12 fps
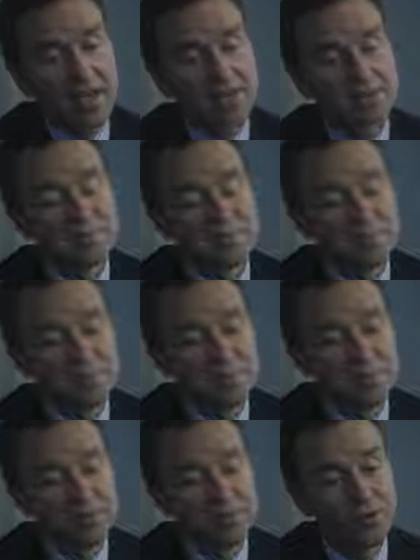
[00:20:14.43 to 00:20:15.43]
Somebody told
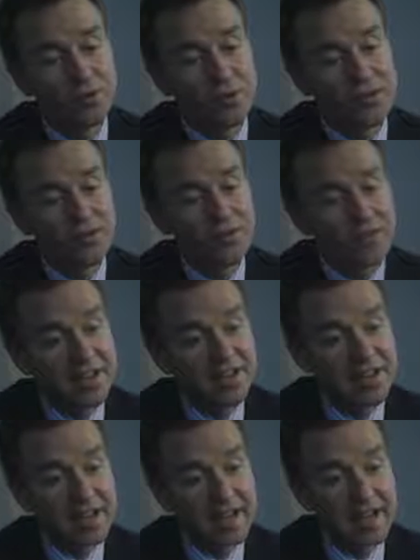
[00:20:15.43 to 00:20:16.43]
me before, the internet
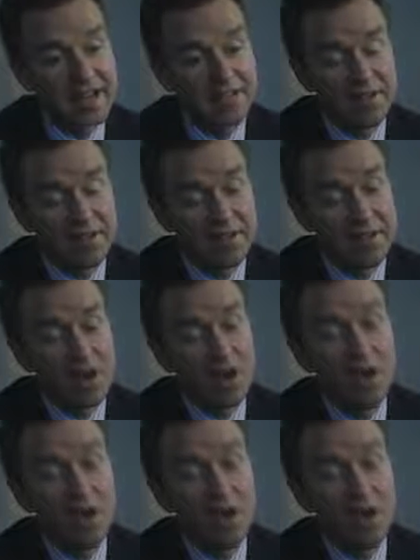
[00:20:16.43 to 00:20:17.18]
is like having